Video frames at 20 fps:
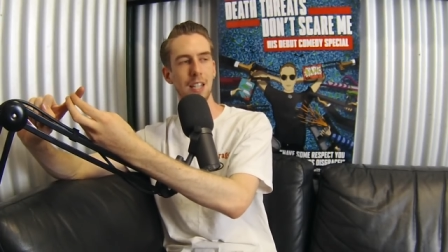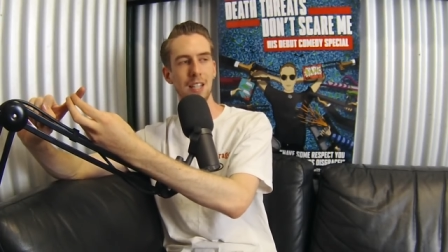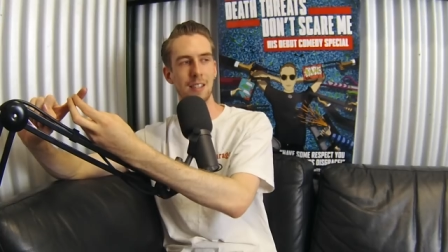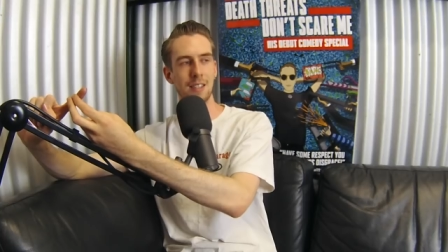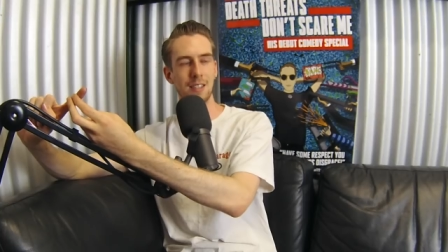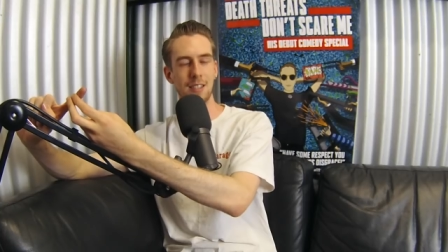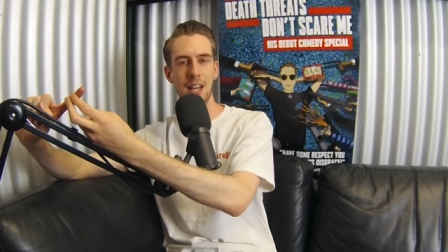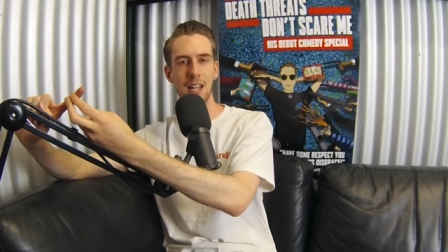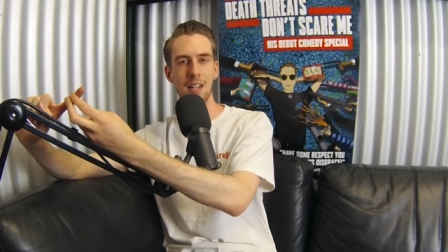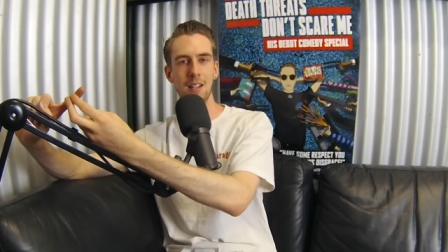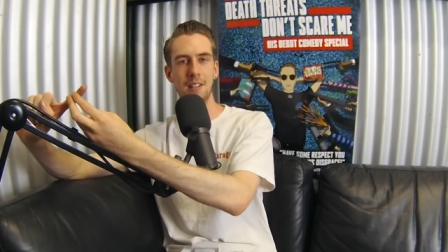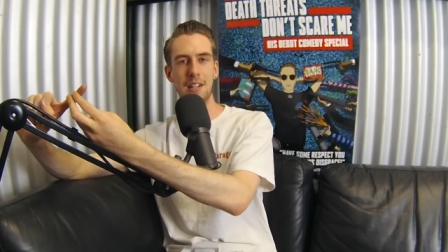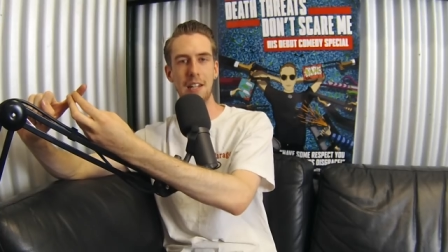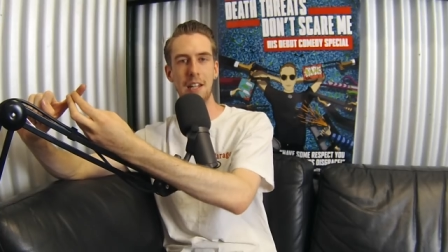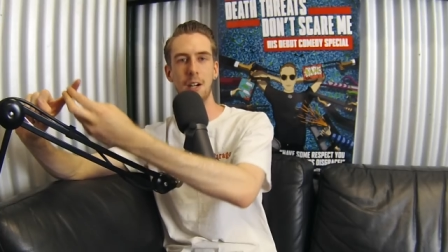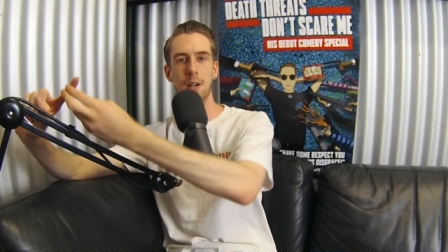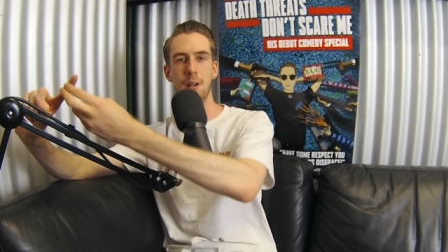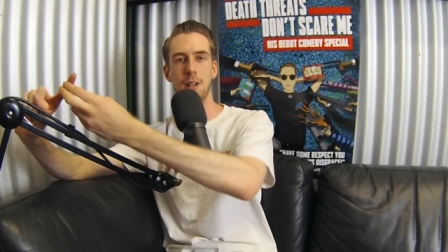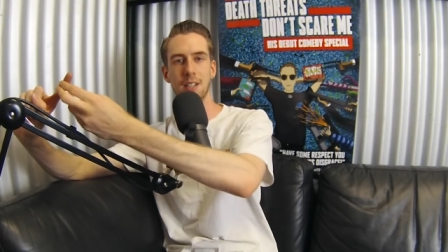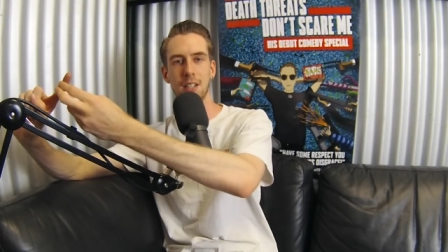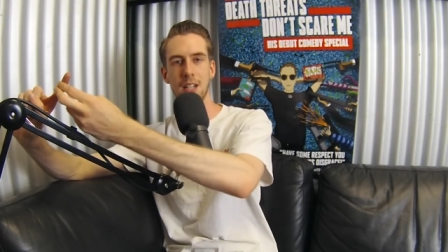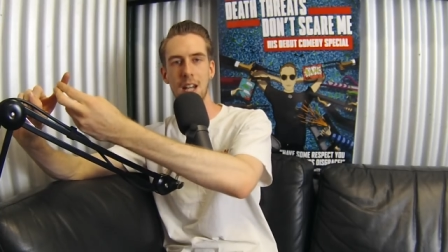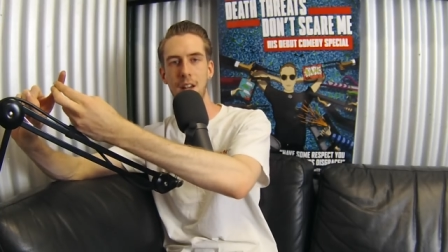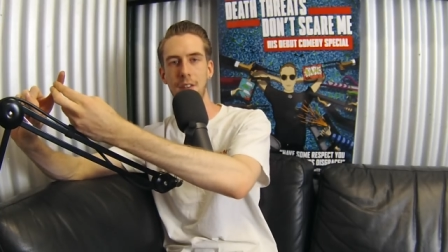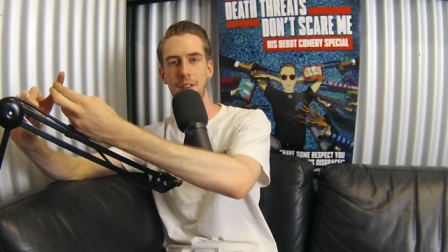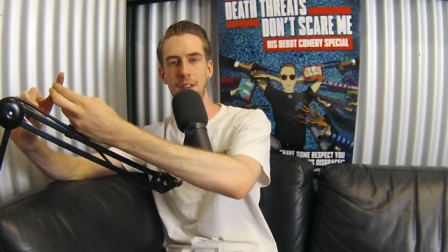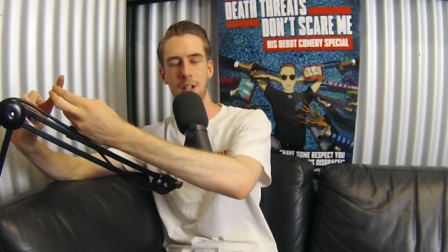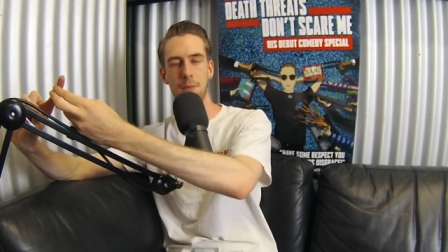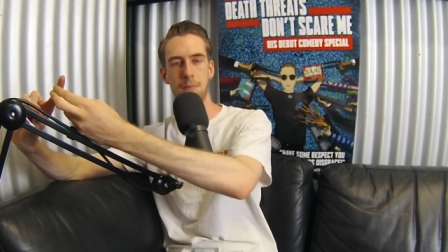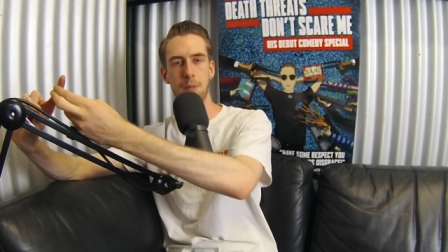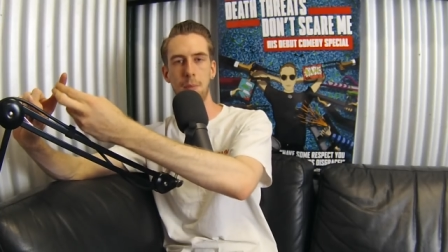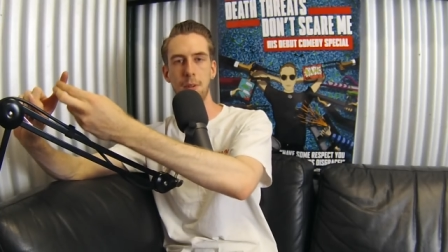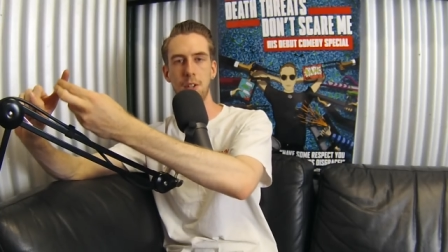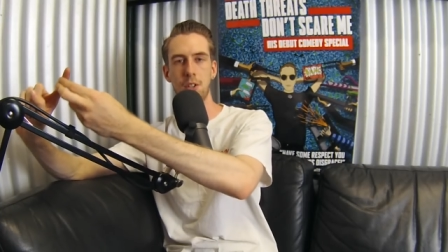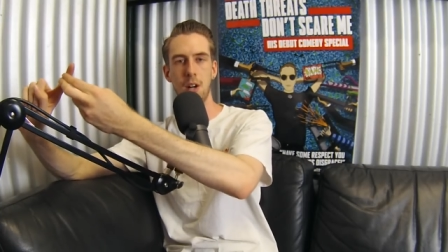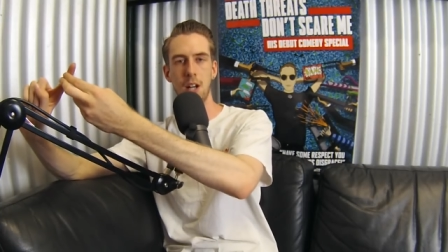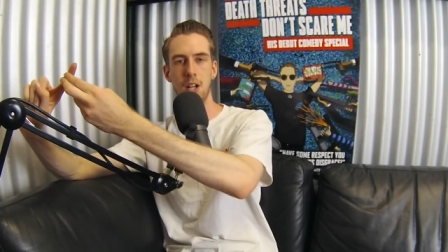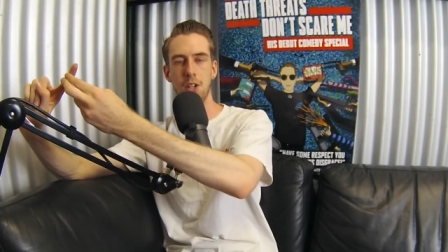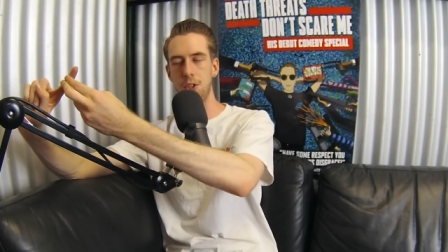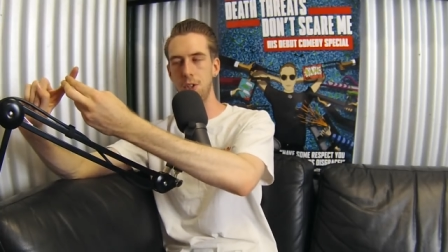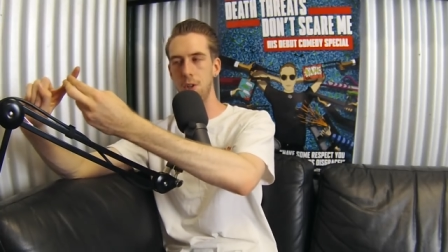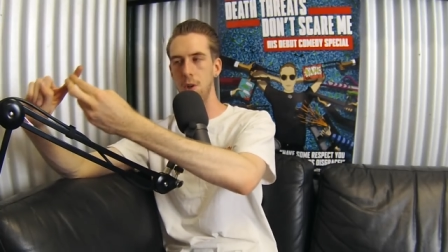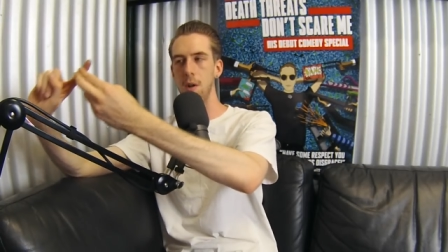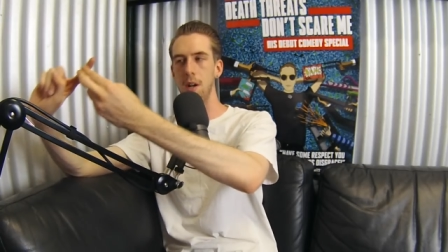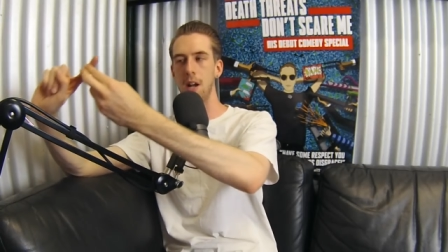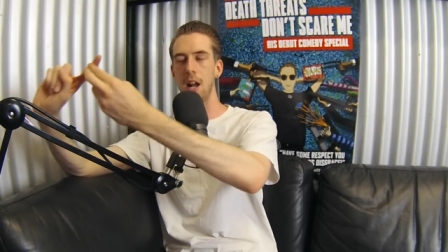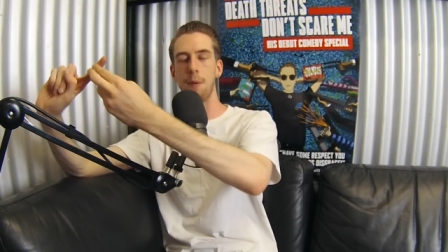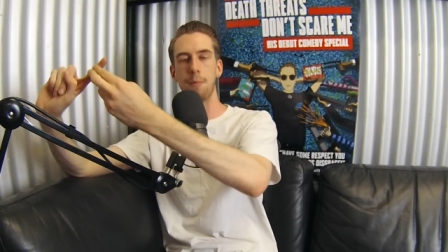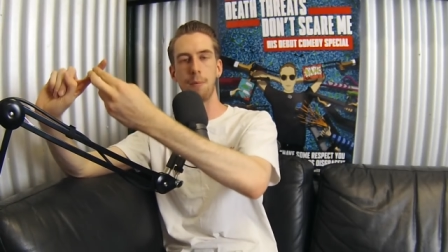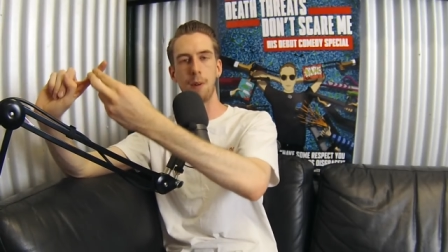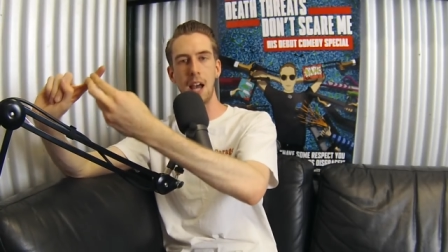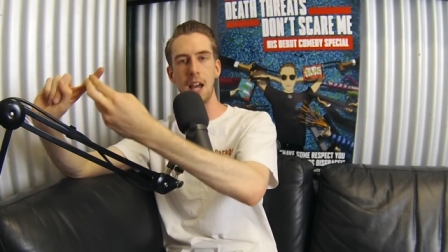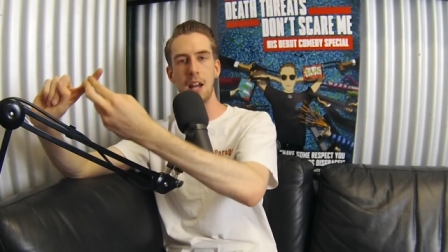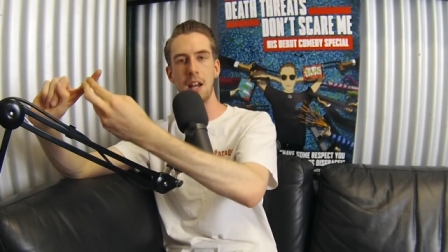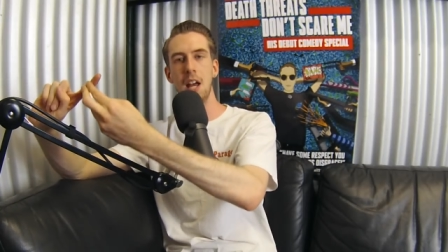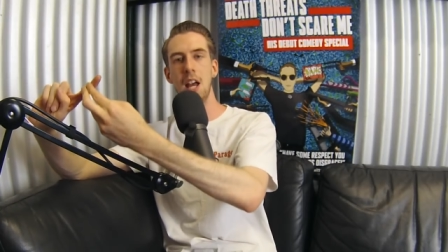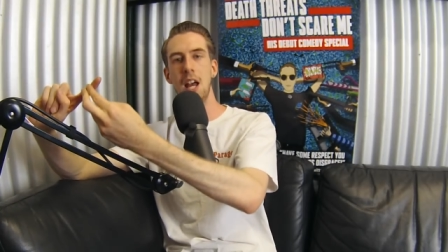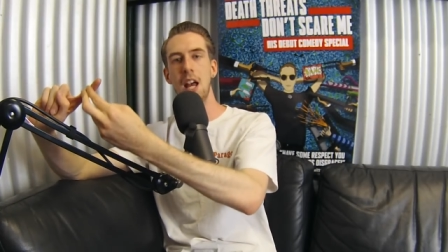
insane terrorist cunt that'll probably try and shoot it up, right?